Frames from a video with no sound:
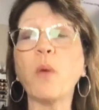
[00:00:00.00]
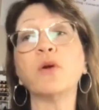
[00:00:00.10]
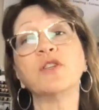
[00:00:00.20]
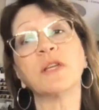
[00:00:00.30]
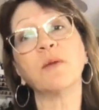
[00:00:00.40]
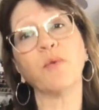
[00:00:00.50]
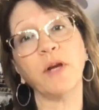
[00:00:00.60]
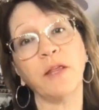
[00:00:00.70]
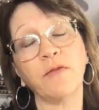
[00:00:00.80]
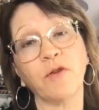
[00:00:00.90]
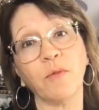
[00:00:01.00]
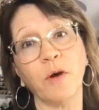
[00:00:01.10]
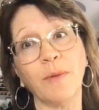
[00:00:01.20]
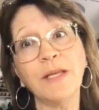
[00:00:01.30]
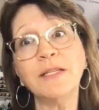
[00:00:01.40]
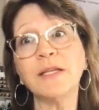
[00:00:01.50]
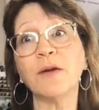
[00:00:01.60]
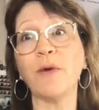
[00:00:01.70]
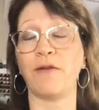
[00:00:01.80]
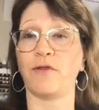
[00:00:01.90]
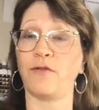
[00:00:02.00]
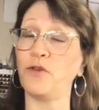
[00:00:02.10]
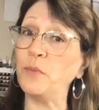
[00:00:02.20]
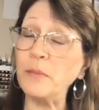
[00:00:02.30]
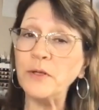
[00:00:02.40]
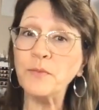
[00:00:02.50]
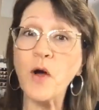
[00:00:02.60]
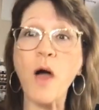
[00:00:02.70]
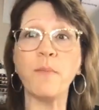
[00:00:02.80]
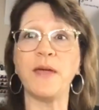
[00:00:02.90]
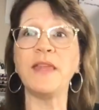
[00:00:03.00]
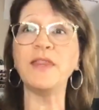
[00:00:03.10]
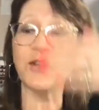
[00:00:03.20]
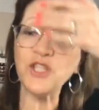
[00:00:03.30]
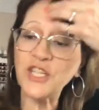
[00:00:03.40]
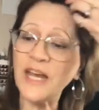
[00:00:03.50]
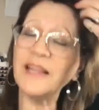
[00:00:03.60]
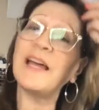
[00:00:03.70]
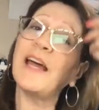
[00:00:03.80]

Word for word: We're just going to breathe for a moment, wait for a few people to pop in. There's Shayla.